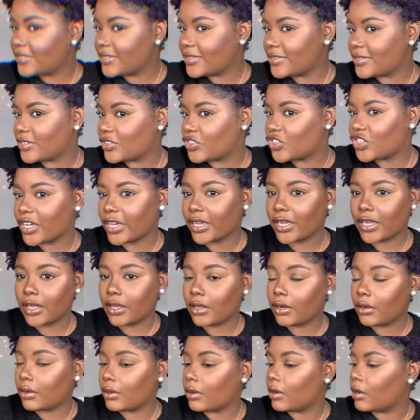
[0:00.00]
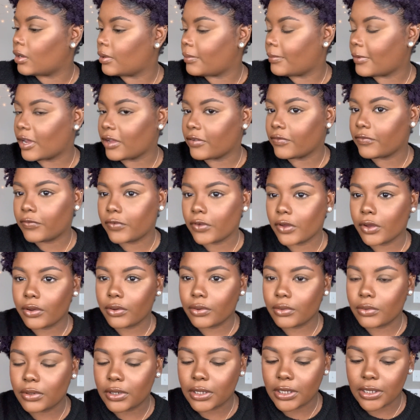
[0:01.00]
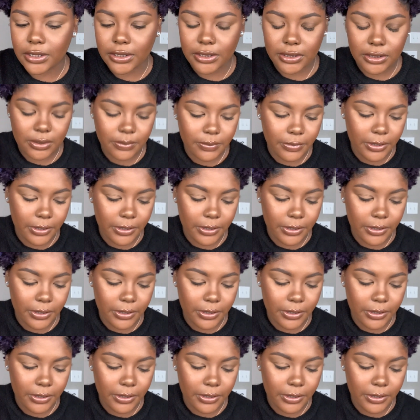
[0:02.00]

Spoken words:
is a check-in on my phone. It's